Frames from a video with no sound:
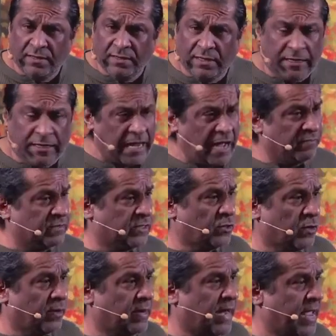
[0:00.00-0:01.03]
It covers
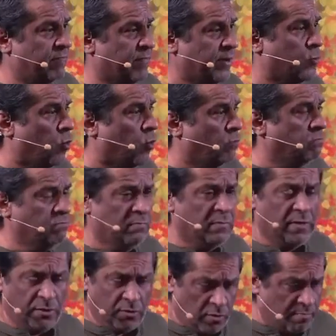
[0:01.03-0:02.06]
your life at home,
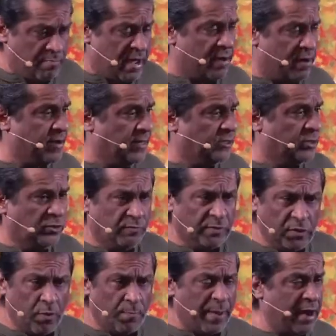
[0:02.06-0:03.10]
your marriage, with
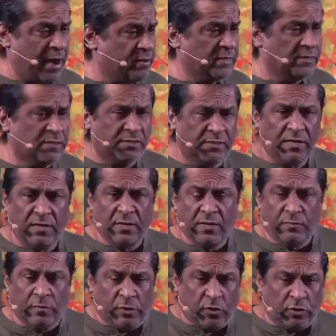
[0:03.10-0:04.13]
your parents,
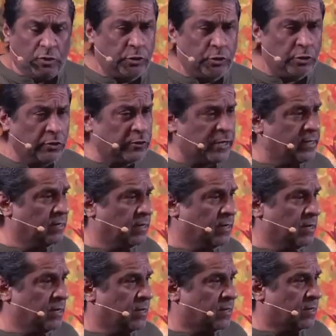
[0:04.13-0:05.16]
with your children,
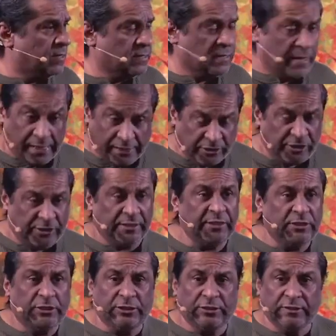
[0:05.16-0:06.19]
in
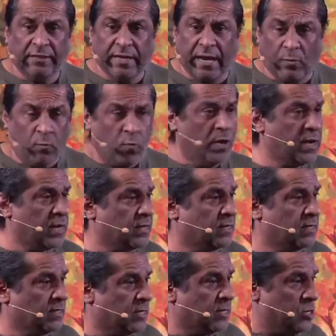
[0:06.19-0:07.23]
church, at
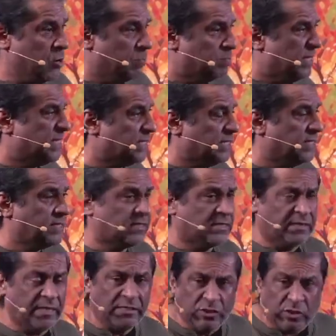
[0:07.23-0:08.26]
work, in your business,
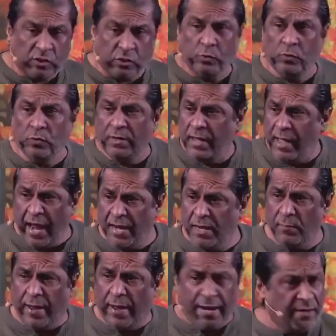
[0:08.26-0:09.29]
in school,
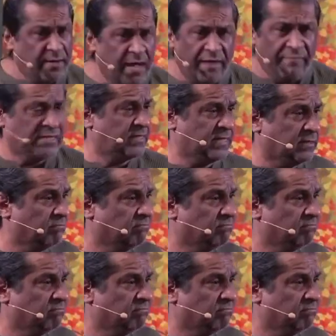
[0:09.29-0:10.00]
anywhere. It covers it.